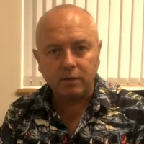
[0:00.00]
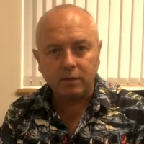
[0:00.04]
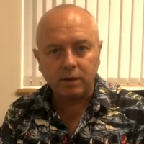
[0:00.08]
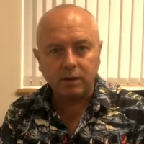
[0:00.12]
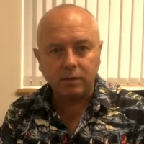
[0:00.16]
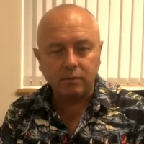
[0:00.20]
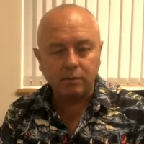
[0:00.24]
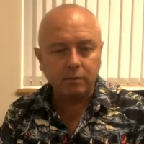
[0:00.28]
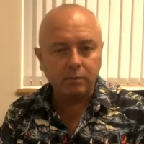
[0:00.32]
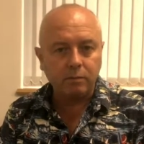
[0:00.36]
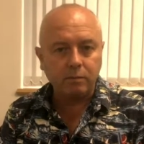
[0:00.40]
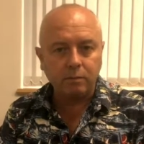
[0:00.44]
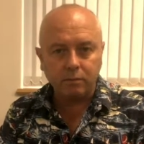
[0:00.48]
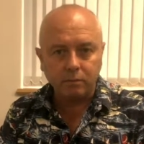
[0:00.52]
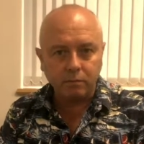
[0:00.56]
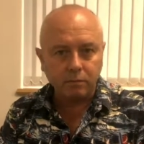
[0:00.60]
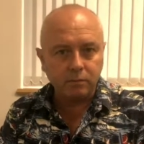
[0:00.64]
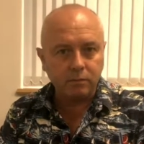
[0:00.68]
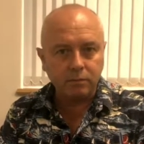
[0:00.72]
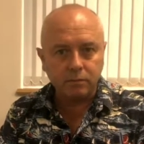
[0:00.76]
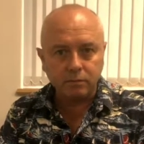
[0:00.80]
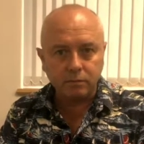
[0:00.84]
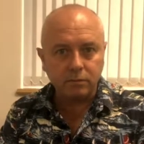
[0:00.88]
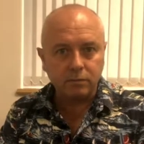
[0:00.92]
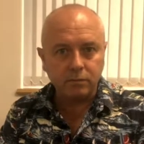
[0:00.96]
When you
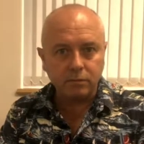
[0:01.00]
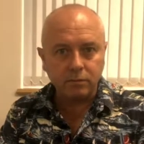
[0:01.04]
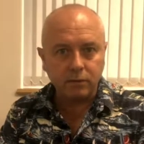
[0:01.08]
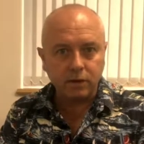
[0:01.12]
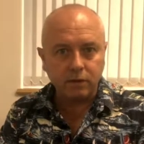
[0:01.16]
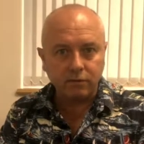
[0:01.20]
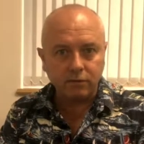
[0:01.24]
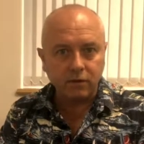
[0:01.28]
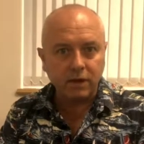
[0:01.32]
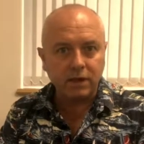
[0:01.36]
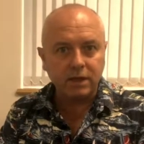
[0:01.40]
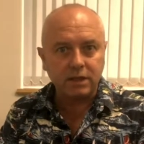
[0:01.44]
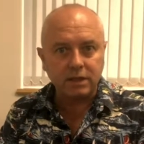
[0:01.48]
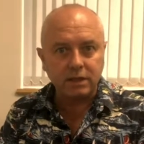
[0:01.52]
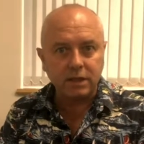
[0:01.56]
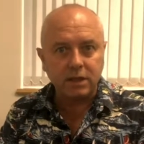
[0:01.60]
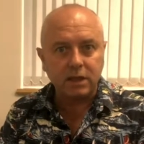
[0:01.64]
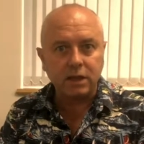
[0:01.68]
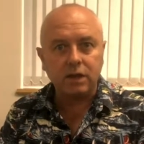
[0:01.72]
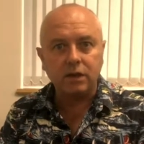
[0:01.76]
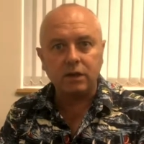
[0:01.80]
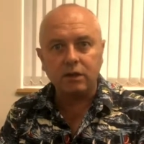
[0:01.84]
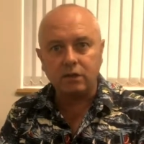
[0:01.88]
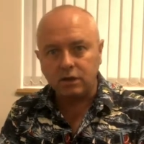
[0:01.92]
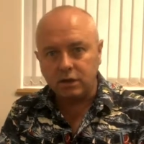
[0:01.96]
invest in
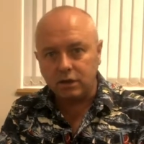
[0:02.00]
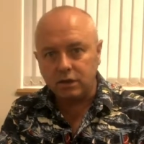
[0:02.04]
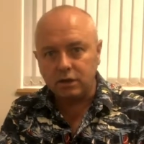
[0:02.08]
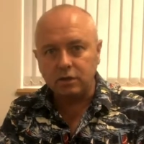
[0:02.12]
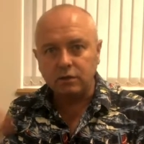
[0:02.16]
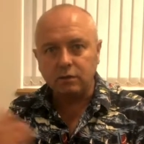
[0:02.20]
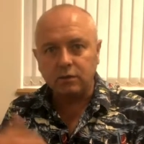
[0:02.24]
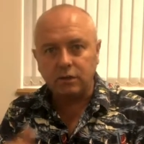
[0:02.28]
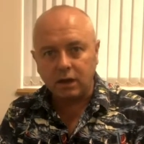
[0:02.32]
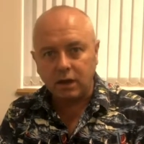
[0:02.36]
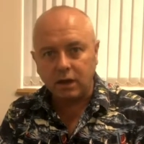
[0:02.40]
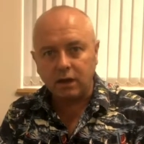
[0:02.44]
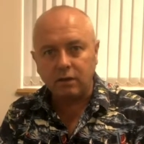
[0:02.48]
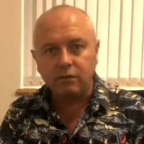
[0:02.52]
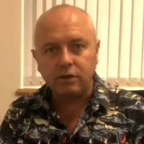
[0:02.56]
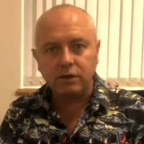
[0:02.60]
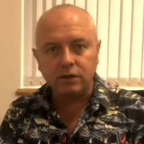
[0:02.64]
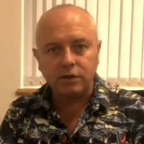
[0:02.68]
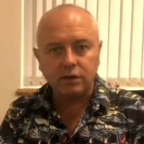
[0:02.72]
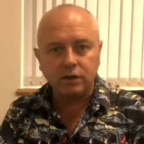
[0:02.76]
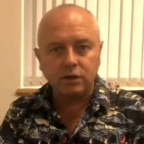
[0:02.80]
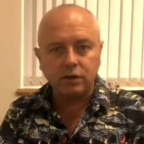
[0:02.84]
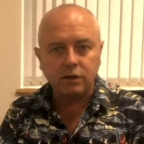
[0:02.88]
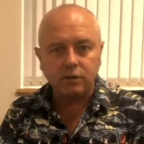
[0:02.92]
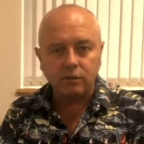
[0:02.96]
it, you need to get a
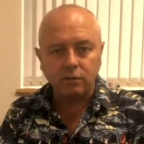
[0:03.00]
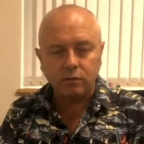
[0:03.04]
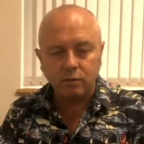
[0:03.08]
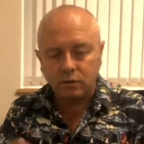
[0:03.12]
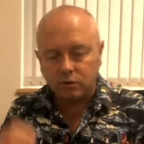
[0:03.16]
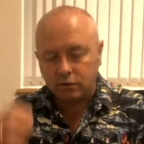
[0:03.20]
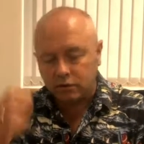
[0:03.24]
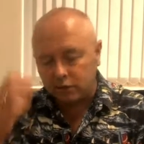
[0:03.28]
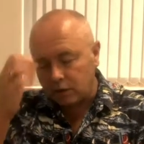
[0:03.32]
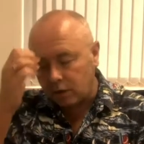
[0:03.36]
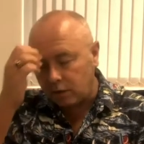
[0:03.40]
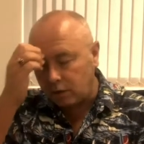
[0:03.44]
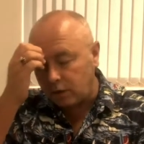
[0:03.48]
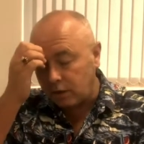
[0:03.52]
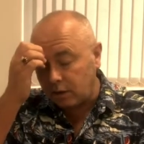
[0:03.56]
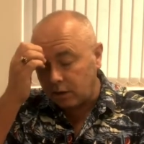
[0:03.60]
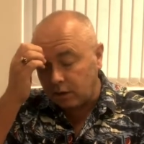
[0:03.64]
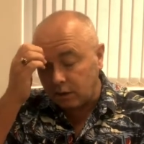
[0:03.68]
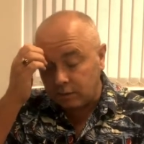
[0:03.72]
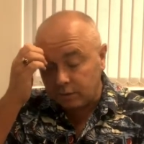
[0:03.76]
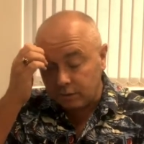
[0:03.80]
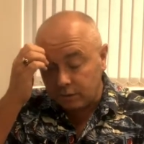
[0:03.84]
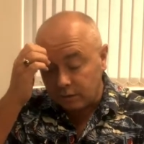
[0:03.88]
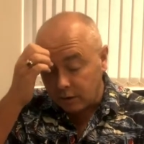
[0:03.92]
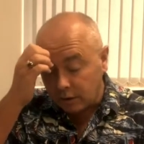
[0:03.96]
return on what's going
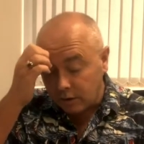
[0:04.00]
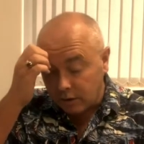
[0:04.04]
on.